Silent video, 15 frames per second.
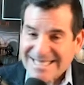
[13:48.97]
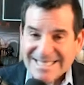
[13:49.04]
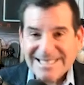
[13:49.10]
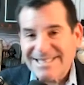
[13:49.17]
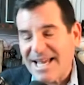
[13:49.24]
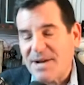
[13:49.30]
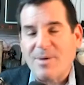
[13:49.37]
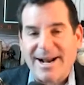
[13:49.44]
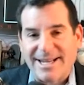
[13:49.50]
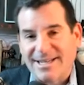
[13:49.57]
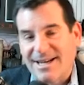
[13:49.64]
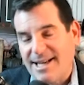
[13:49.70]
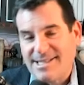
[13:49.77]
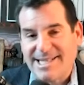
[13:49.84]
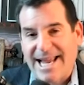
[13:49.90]
They
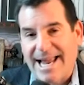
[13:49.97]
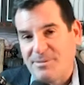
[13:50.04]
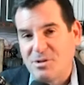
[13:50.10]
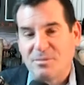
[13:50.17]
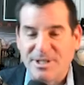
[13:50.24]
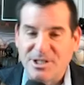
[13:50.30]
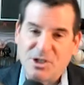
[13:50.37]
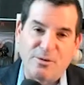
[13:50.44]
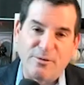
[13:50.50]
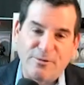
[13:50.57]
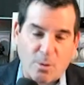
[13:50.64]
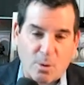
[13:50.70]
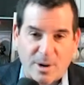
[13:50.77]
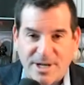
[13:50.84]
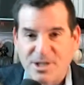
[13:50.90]
recognize games will be
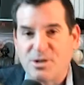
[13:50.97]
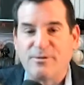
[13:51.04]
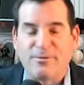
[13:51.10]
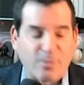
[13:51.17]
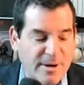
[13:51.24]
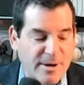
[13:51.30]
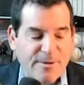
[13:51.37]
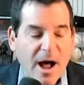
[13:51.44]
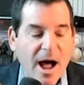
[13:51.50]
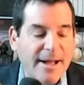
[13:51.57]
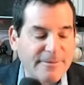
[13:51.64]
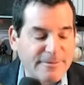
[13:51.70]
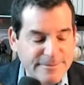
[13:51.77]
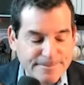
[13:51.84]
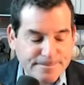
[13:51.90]
240, 245.